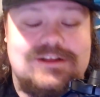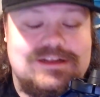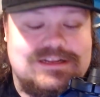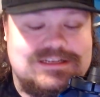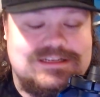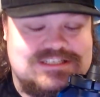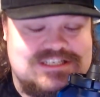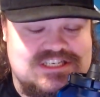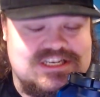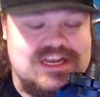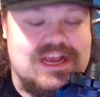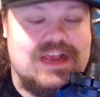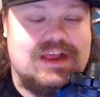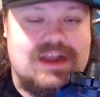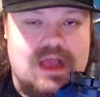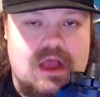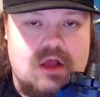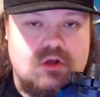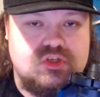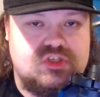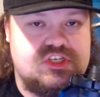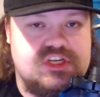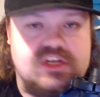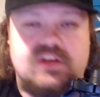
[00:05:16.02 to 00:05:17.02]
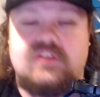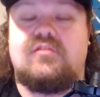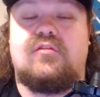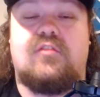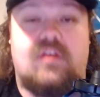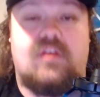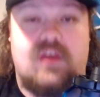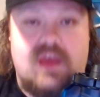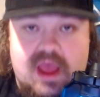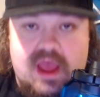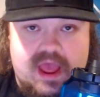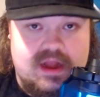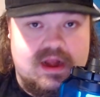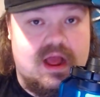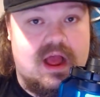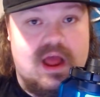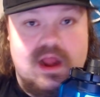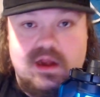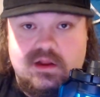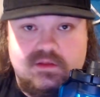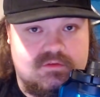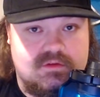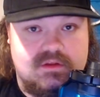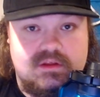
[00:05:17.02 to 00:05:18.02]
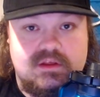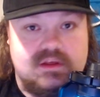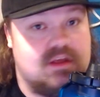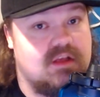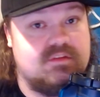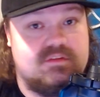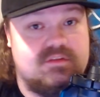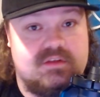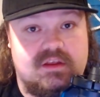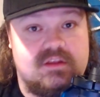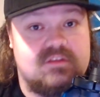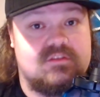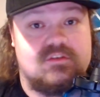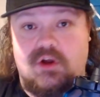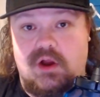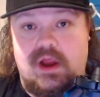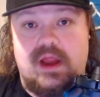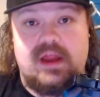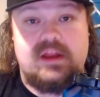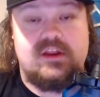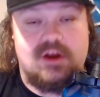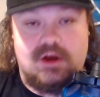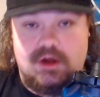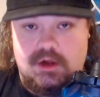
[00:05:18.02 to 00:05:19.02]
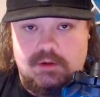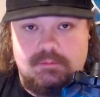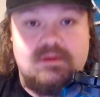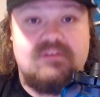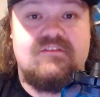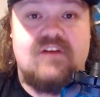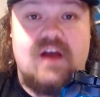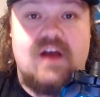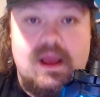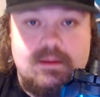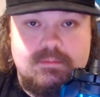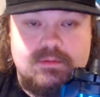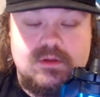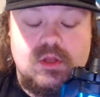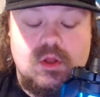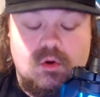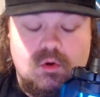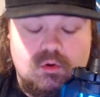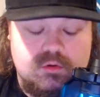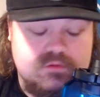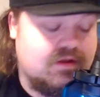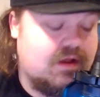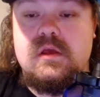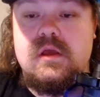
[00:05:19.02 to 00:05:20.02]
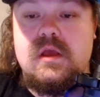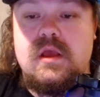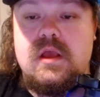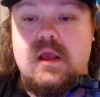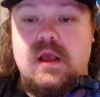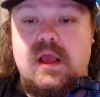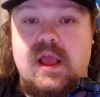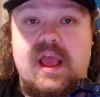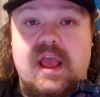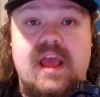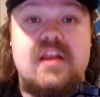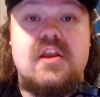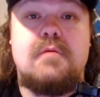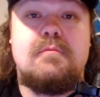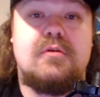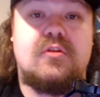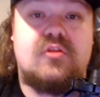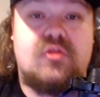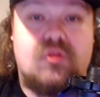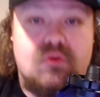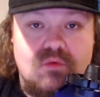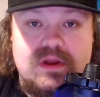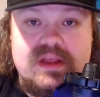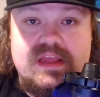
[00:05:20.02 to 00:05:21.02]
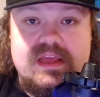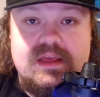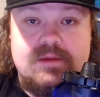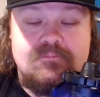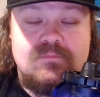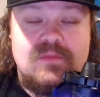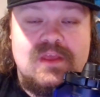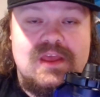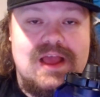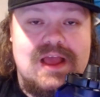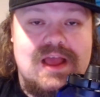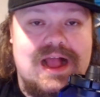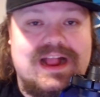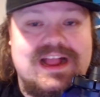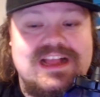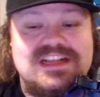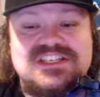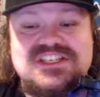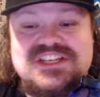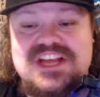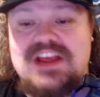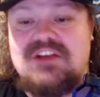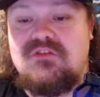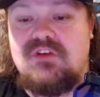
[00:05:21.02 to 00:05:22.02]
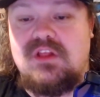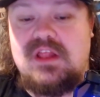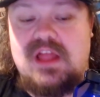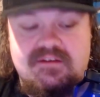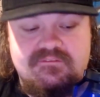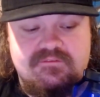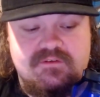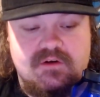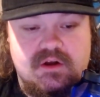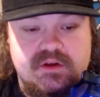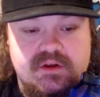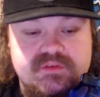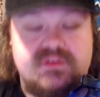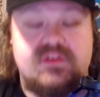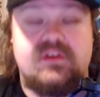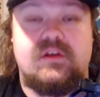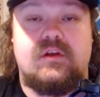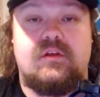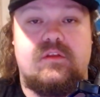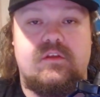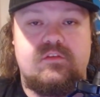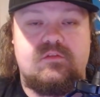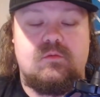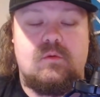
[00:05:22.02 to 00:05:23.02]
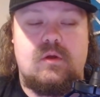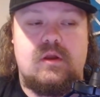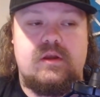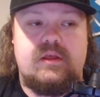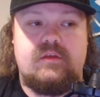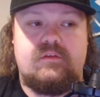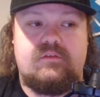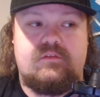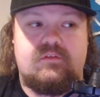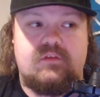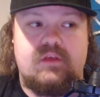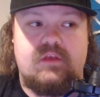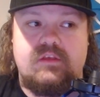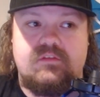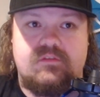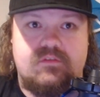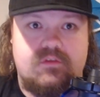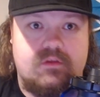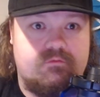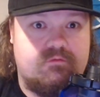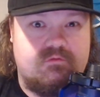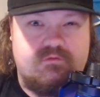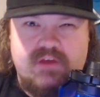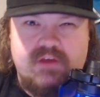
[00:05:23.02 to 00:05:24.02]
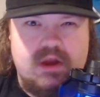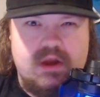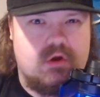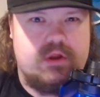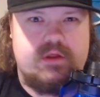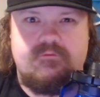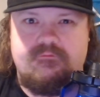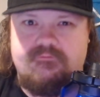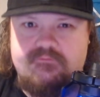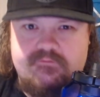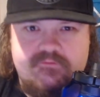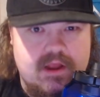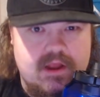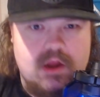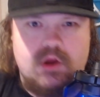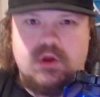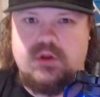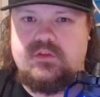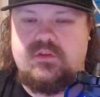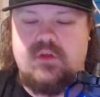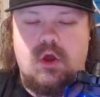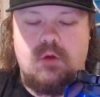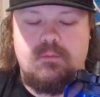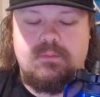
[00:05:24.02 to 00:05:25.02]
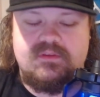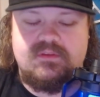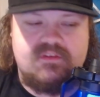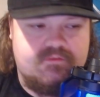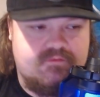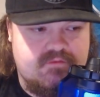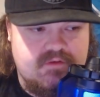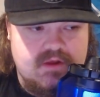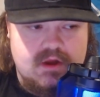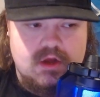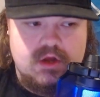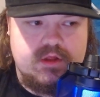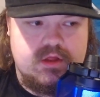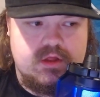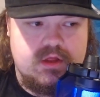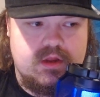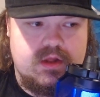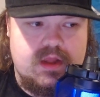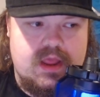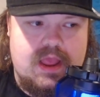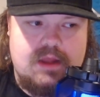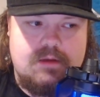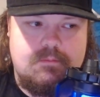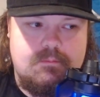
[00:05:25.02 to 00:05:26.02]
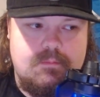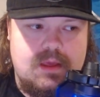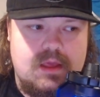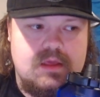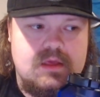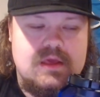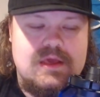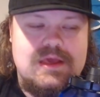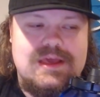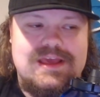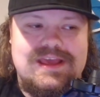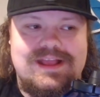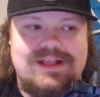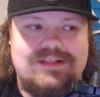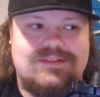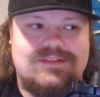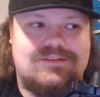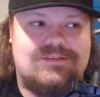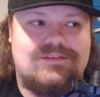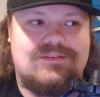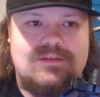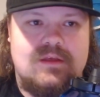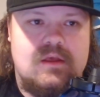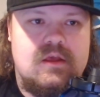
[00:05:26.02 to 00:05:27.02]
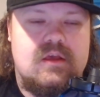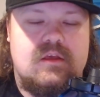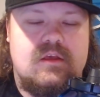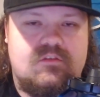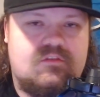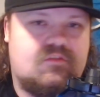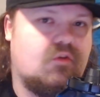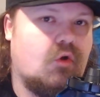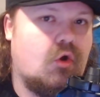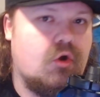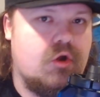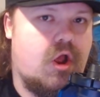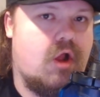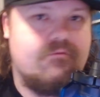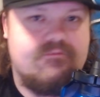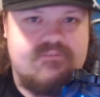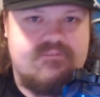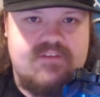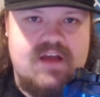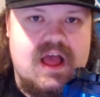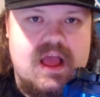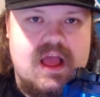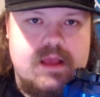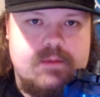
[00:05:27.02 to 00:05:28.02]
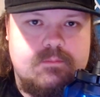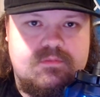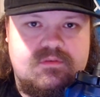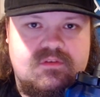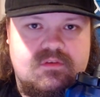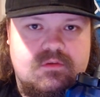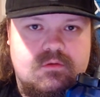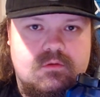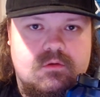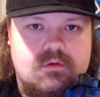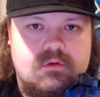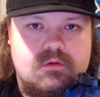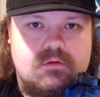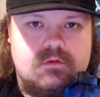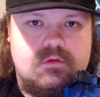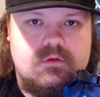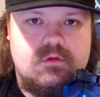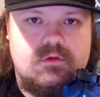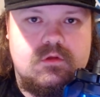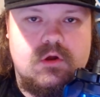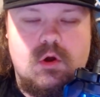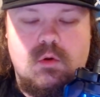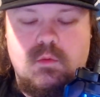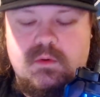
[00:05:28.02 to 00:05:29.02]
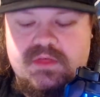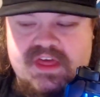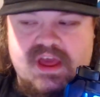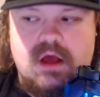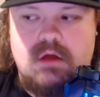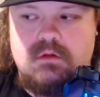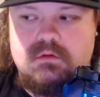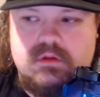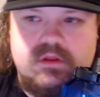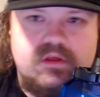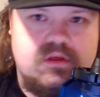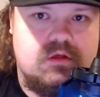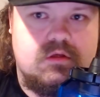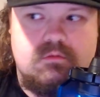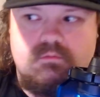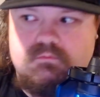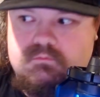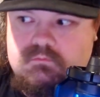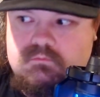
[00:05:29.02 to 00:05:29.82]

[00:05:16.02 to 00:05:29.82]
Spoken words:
check it out just for that, honestly, because it's great. You're going to be vibing the whole time. At number 3, I got Shangrala Frontier. This one is very, very dope. It's a very good anime. It's Sword Art vibes, without the